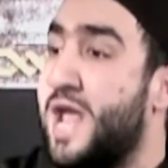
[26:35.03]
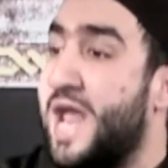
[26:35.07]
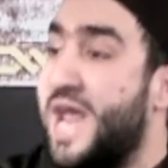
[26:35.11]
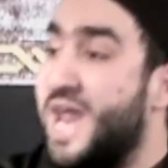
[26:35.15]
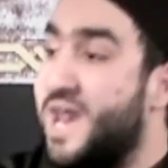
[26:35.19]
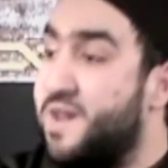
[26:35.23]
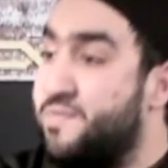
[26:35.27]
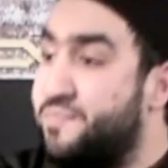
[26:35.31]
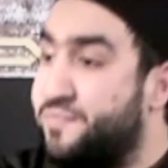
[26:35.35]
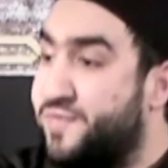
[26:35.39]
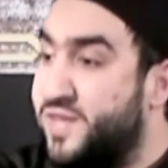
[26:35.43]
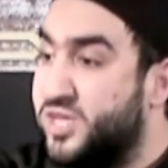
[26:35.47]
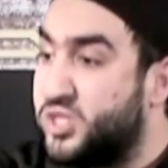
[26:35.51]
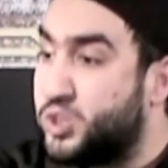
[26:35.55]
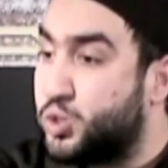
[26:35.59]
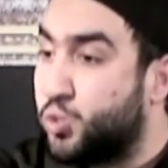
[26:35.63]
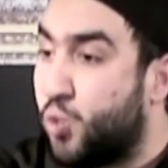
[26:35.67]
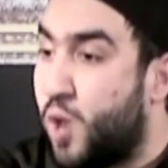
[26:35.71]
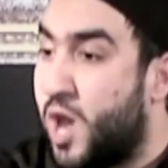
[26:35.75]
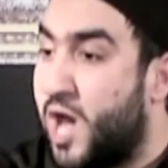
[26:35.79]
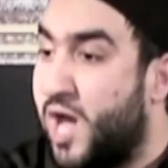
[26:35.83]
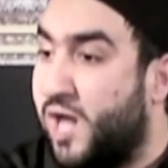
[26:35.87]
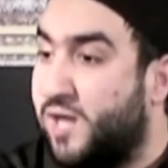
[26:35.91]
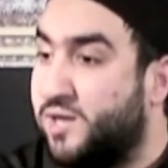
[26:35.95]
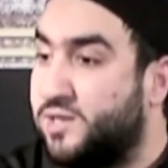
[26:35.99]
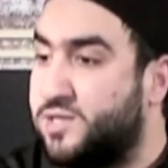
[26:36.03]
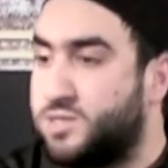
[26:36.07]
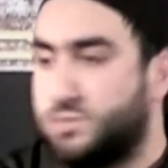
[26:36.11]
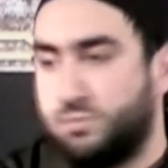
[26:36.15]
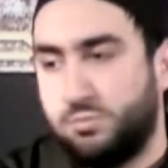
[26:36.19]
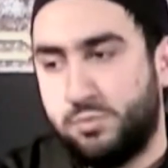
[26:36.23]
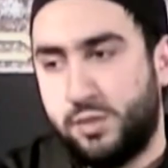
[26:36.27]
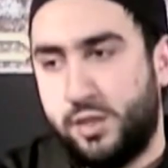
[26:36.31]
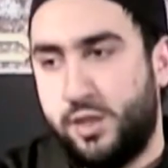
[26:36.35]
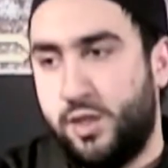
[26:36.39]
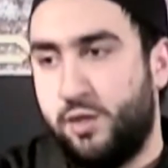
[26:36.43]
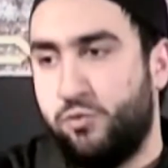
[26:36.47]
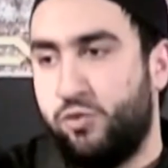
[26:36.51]
In this
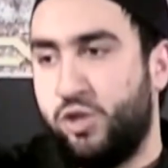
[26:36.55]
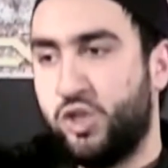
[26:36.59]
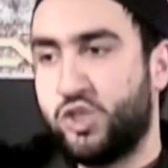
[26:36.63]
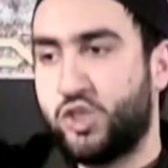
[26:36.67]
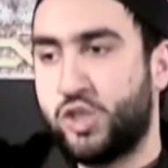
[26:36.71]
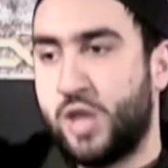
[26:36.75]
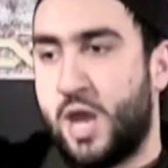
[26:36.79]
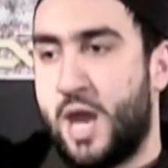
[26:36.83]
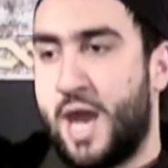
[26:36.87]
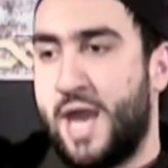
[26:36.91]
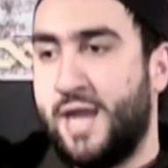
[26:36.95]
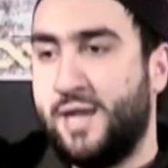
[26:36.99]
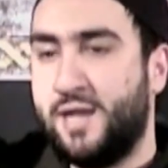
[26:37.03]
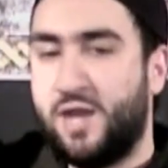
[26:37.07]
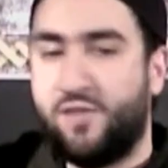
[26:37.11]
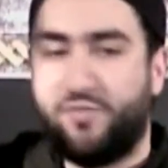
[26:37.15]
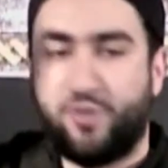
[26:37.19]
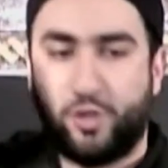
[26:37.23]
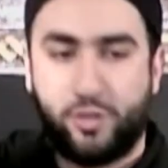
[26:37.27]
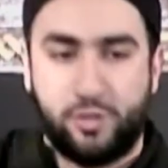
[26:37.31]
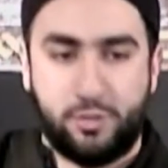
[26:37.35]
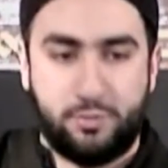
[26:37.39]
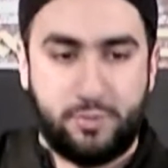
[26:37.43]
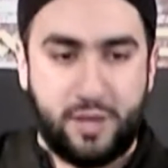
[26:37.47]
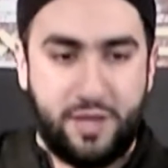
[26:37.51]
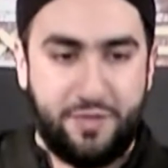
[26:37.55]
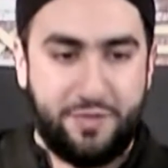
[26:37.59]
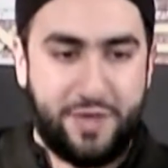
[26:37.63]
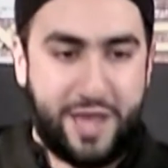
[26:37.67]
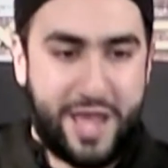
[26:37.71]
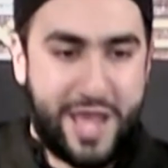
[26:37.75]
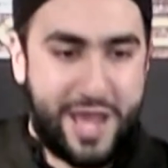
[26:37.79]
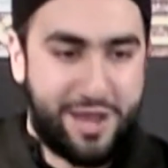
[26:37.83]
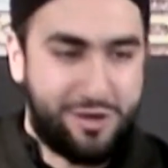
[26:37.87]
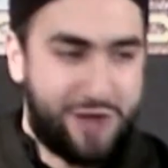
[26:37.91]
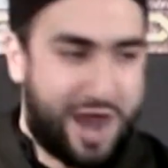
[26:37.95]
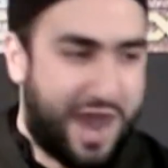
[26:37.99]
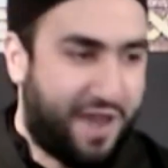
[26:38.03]
world, he reached a high level. In the
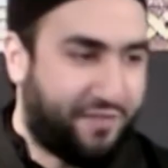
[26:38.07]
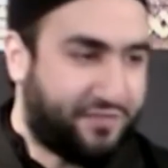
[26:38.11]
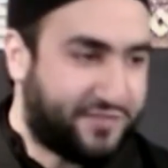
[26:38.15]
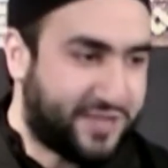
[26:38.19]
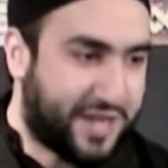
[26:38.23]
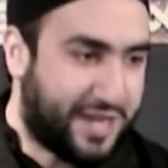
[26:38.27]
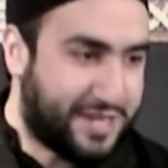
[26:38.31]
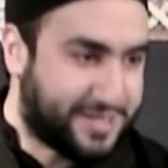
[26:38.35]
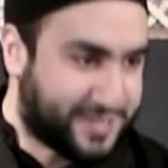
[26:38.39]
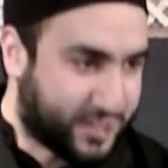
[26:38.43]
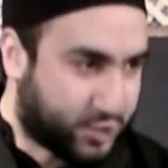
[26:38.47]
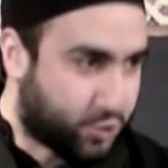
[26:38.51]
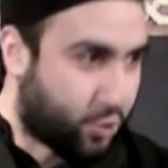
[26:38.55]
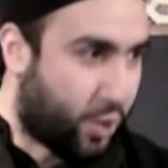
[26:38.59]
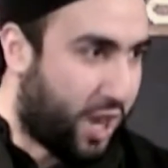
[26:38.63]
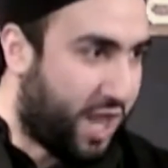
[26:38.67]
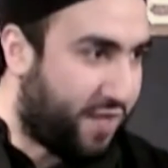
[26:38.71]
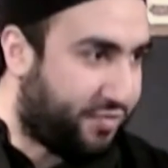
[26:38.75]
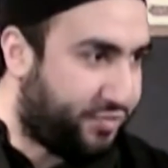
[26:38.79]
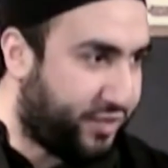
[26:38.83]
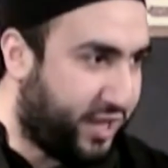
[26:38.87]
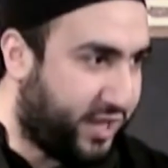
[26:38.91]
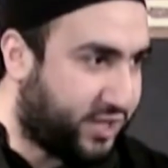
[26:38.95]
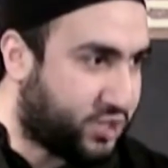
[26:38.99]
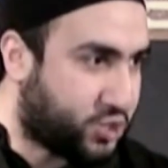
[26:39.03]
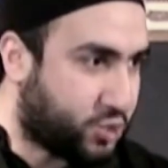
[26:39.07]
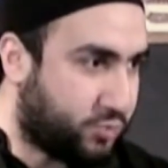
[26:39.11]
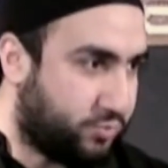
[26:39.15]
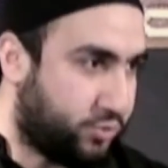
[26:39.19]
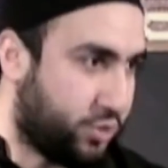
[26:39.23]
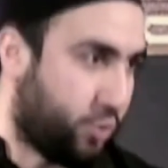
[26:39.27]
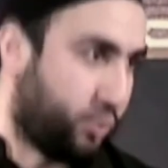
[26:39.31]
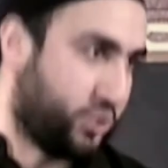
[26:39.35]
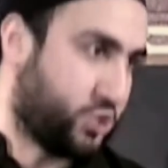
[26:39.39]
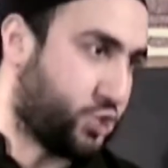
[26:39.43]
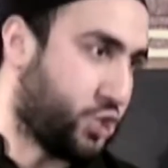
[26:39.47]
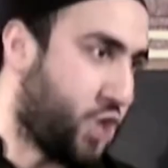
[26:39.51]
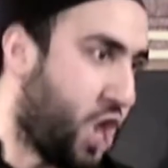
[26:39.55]
hereafter, is it worth it?
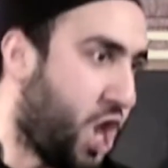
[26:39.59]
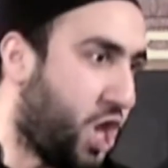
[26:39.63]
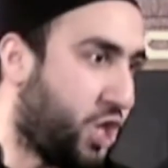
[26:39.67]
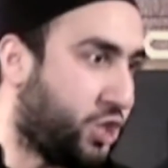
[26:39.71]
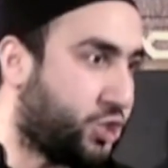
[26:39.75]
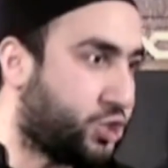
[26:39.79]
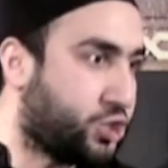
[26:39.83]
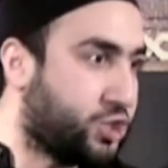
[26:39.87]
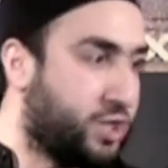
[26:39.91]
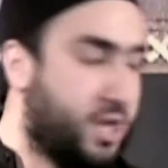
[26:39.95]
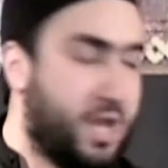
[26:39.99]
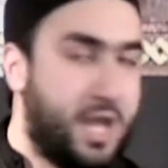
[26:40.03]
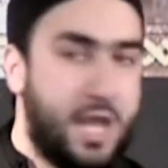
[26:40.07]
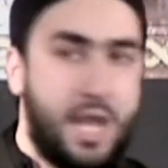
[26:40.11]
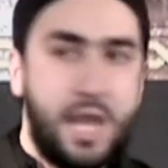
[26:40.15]
No, it's not.